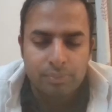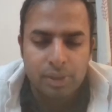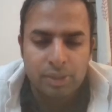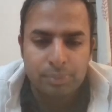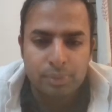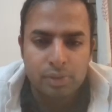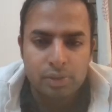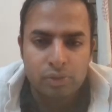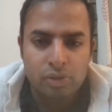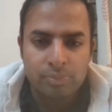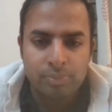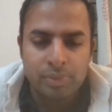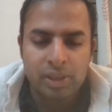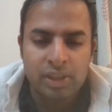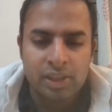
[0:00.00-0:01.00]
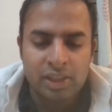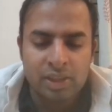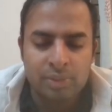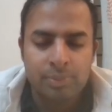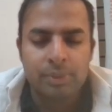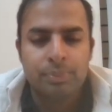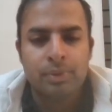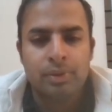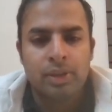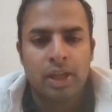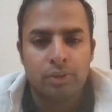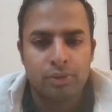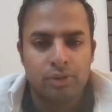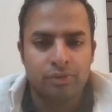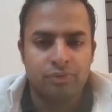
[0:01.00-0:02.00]
people should be telling people
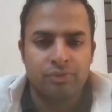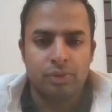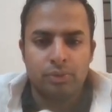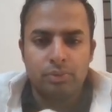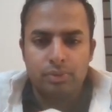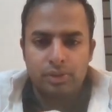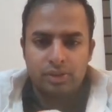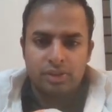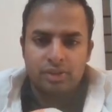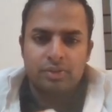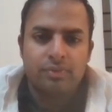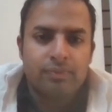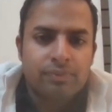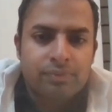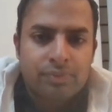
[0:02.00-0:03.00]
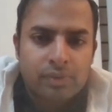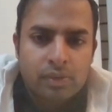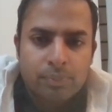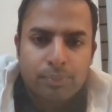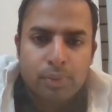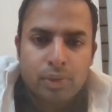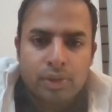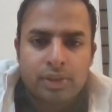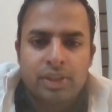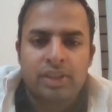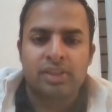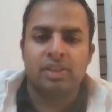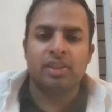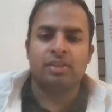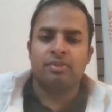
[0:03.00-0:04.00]
how to vote.
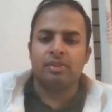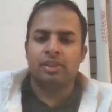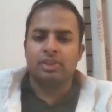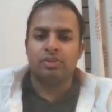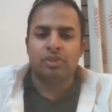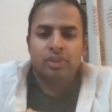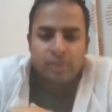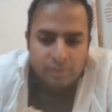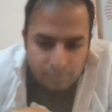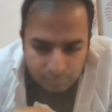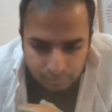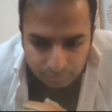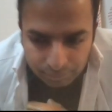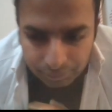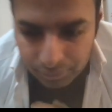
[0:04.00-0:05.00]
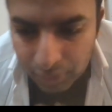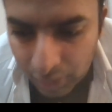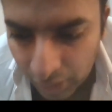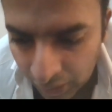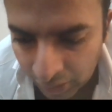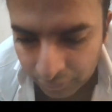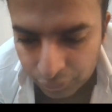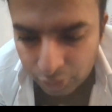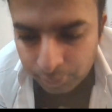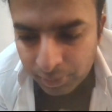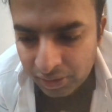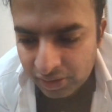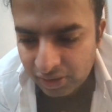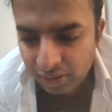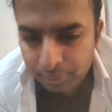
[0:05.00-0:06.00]
Politics and religion have to
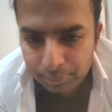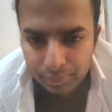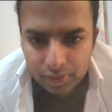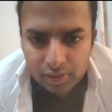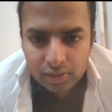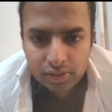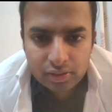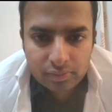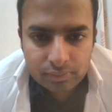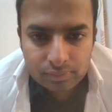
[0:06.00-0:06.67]
be separate,